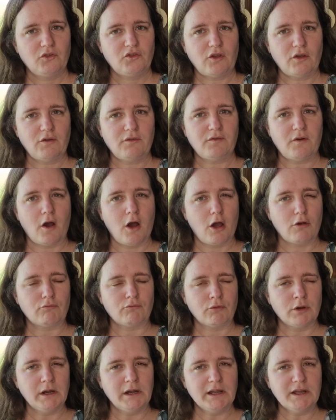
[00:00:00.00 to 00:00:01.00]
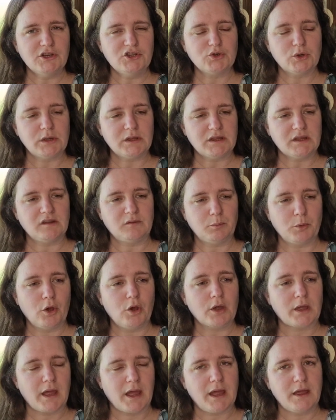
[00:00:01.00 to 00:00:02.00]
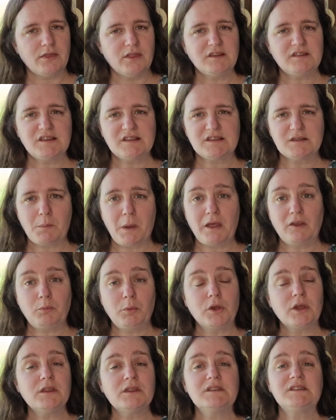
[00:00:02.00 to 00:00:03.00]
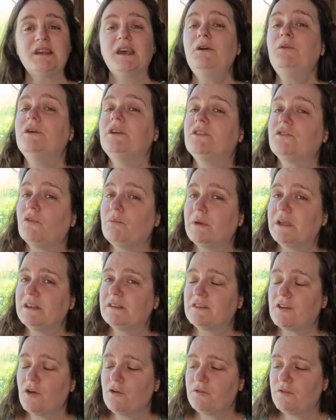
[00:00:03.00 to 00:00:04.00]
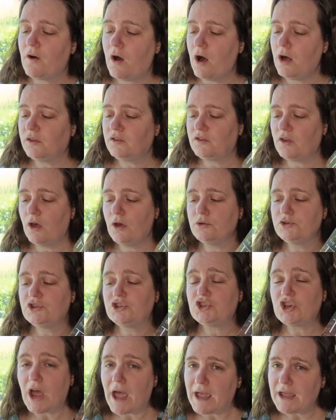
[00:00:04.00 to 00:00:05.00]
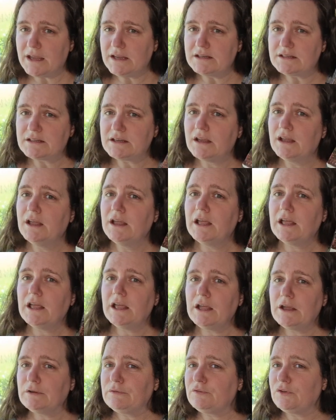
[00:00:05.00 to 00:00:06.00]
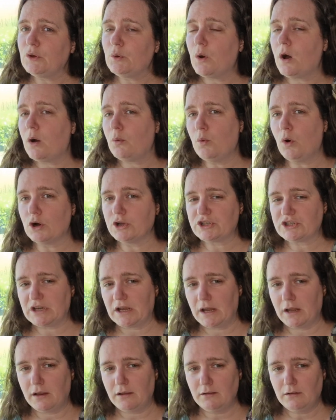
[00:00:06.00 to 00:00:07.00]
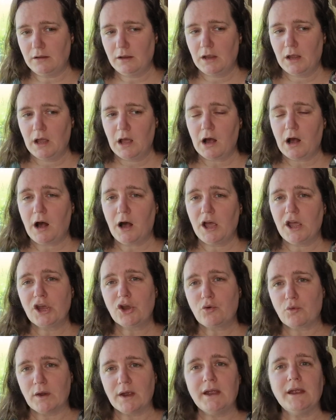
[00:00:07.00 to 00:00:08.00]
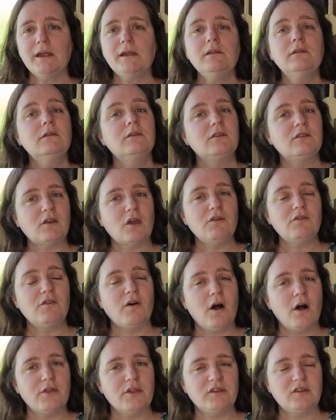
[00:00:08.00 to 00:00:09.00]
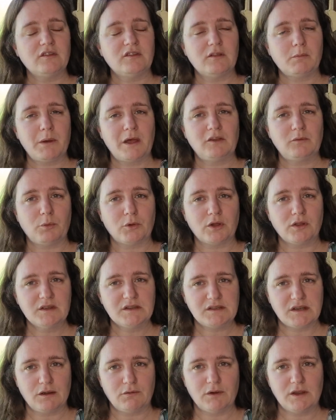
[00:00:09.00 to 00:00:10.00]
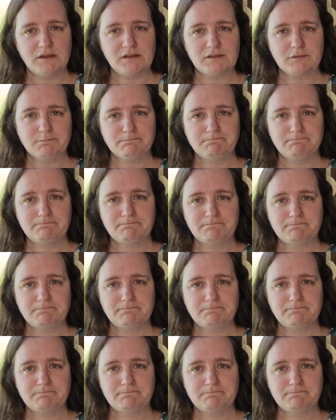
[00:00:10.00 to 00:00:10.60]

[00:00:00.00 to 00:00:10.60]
so far, really enjoyed this book. And this is the best book in the series for me so far. So Jade, if you are watching, I agree. So far, this is the best book in the series.